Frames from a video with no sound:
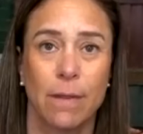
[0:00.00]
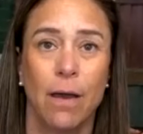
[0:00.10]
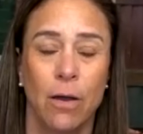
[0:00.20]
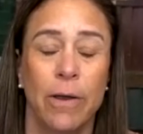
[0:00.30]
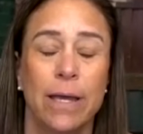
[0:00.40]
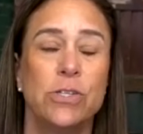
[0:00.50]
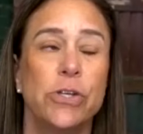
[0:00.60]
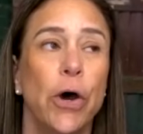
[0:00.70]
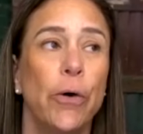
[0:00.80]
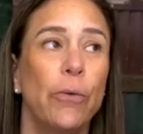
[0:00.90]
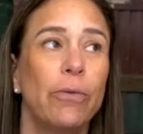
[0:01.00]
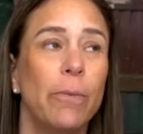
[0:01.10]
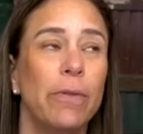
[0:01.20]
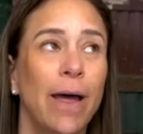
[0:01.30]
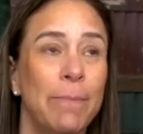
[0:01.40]
Okay, so
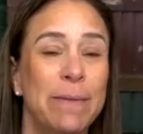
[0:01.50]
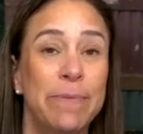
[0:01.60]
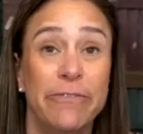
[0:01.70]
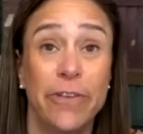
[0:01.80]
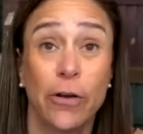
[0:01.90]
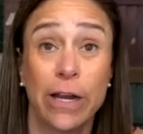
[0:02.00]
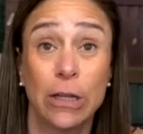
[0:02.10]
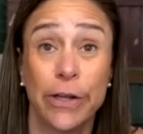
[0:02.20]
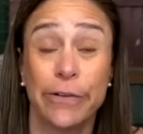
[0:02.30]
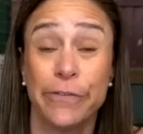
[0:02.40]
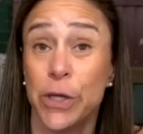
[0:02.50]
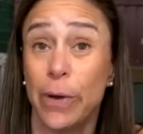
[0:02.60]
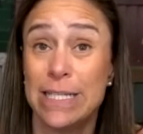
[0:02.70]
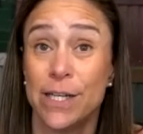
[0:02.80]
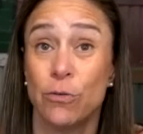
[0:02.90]
let me be very clear, even though I
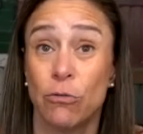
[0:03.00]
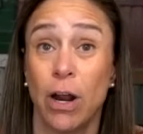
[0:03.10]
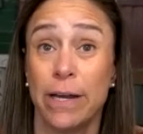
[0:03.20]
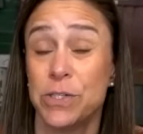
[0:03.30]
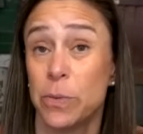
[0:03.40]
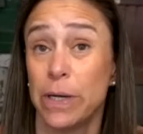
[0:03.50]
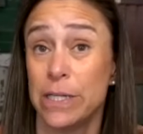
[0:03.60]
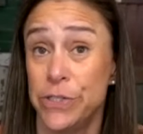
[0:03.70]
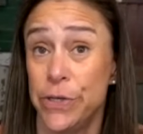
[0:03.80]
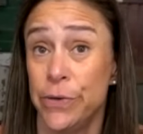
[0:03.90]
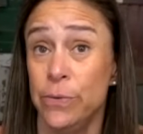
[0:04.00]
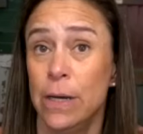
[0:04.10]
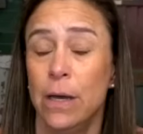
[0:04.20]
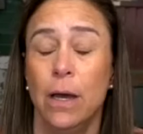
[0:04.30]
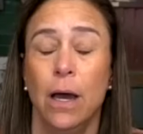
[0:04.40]
didn't run in 22,
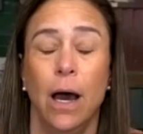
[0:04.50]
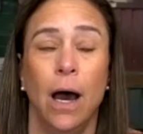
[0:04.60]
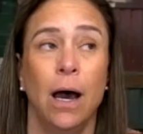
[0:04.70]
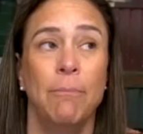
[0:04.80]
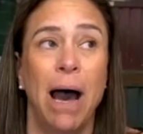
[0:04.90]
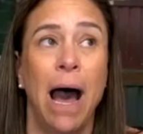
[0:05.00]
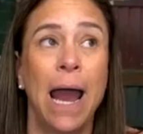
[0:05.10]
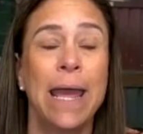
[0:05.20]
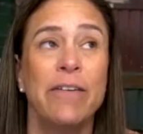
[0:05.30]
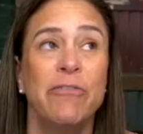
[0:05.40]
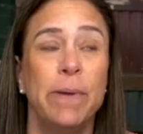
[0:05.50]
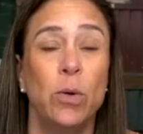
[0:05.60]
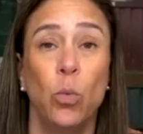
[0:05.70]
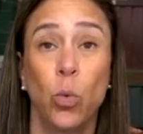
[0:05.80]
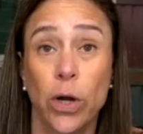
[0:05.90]
I have
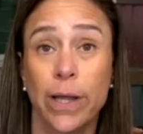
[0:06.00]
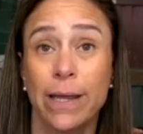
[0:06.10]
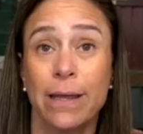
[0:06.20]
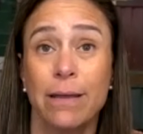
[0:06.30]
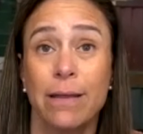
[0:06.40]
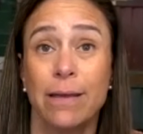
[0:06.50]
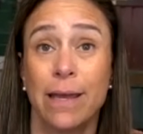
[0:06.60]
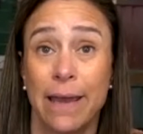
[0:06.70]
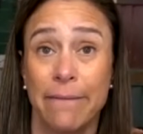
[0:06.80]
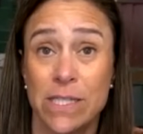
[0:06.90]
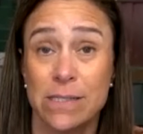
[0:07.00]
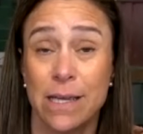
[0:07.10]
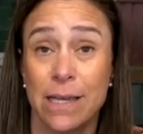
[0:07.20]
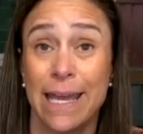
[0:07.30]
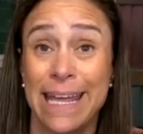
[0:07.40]
been working,
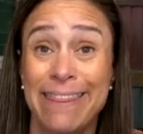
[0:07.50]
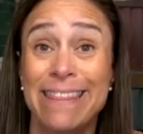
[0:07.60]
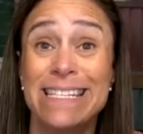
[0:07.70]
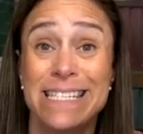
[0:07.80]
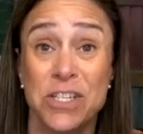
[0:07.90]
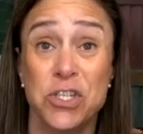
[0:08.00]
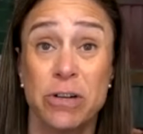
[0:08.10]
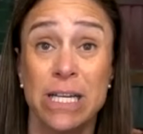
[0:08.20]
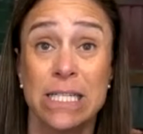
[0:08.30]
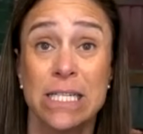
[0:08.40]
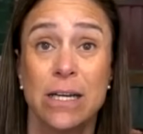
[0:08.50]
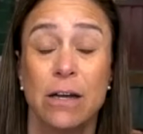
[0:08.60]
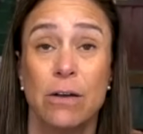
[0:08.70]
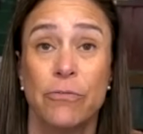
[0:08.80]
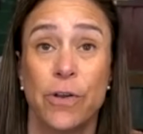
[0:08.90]
canvassing in this district
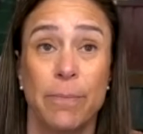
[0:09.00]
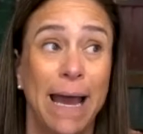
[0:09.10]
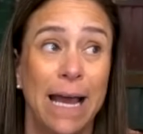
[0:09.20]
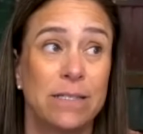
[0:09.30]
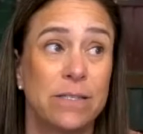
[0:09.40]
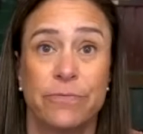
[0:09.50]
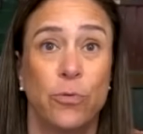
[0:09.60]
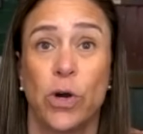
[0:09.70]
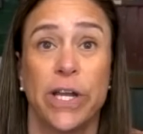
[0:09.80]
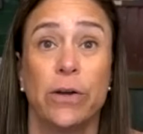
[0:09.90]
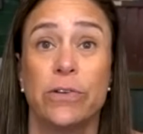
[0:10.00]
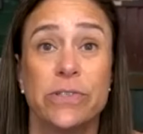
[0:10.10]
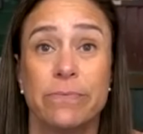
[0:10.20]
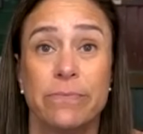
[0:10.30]
for the past 4 years.